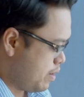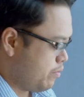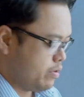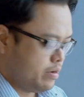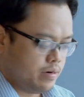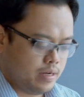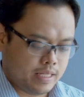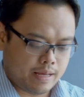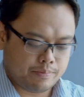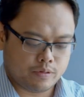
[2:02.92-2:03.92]
power
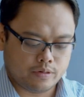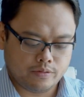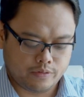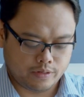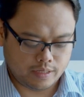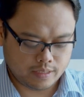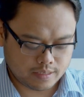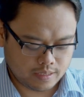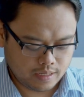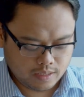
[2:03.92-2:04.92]
adapter for
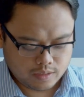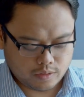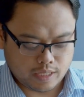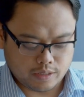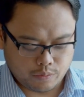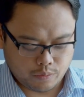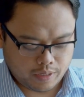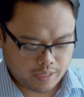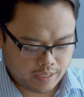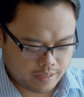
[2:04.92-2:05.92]
this together
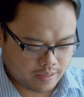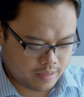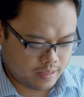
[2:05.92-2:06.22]
with